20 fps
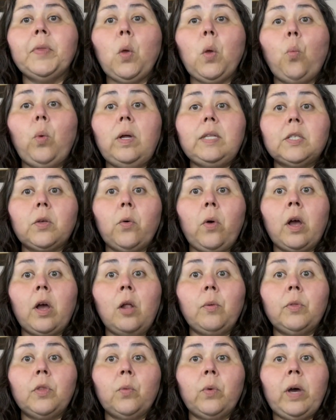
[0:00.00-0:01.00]
what's going
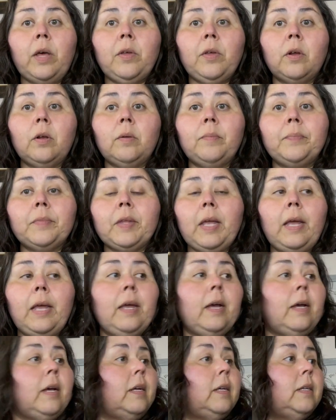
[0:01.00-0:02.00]
on with the weather.
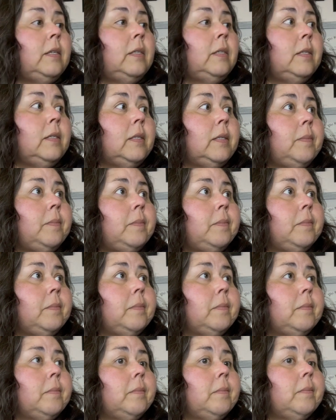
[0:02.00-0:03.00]
And
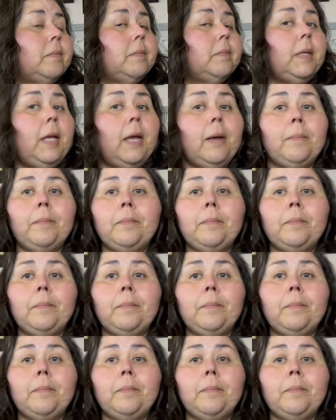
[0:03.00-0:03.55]
yeah.